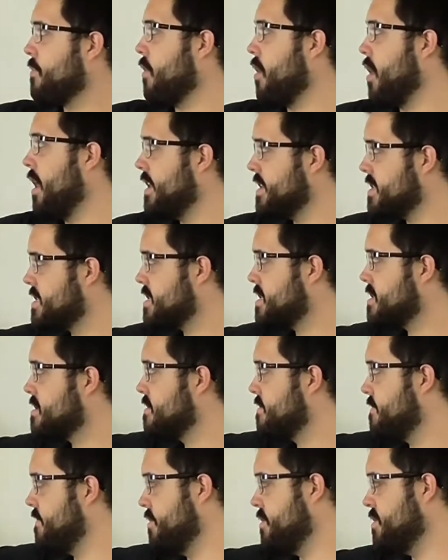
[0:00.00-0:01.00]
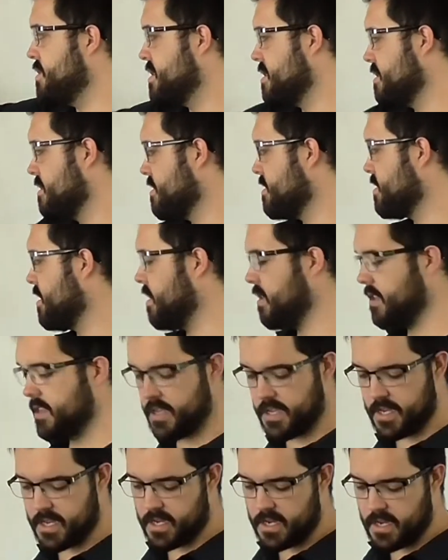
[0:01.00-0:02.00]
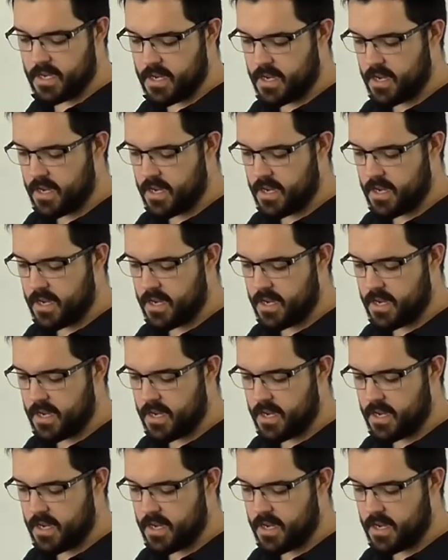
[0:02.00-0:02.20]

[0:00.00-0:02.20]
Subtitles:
price for New Zealand dollars,